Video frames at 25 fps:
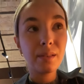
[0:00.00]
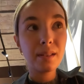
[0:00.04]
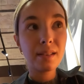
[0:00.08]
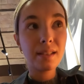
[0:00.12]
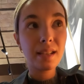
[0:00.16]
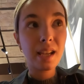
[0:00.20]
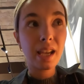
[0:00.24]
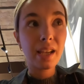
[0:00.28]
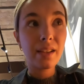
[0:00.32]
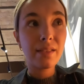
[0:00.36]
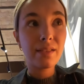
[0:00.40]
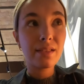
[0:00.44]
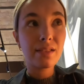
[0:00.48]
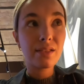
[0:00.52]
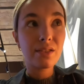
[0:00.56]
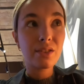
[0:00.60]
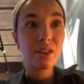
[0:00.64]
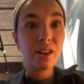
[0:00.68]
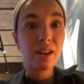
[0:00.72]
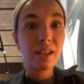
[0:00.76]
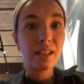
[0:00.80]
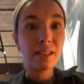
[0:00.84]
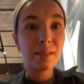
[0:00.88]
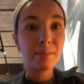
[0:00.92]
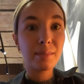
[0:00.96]
Dave's
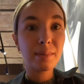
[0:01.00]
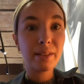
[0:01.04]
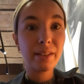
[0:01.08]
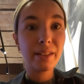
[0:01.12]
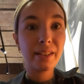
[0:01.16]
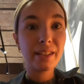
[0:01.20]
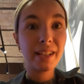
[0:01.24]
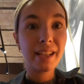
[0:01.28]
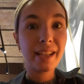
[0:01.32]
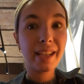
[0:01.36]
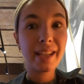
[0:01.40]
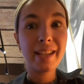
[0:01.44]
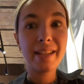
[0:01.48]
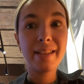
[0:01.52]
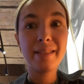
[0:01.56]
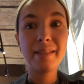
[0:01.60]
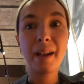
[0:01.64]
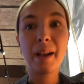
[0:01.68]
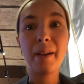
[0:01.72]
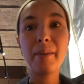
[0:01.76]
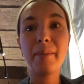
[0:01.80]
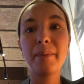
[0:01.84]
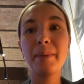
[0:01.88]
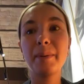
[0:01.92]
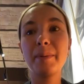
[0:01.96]
trying the bolognese.
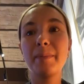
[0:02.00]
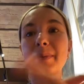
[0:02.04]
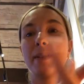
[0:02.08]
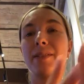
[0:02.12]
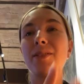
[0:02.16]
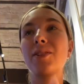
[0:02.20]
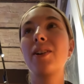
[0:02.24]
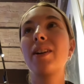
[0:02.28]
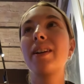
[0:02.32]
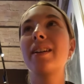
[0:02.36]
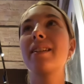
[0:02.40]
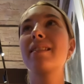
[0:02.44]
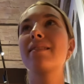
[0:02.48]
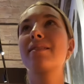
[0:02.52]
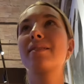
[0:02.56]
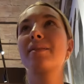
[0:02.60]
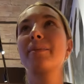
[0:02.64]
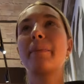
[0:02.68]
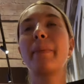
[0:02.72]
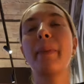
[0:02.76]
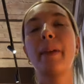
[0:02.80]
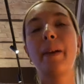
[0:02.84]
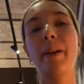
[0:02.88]
I will be trying some though.